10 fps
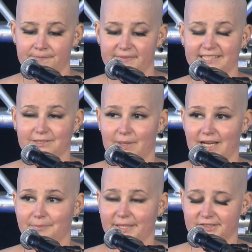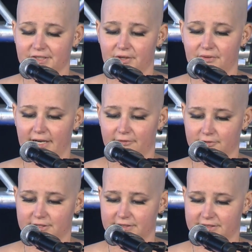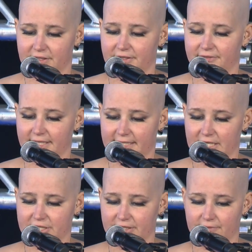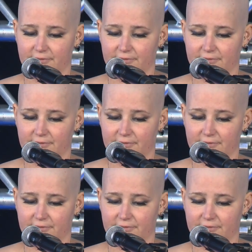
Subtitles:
That's why I've been so grateful to the Sony Foundation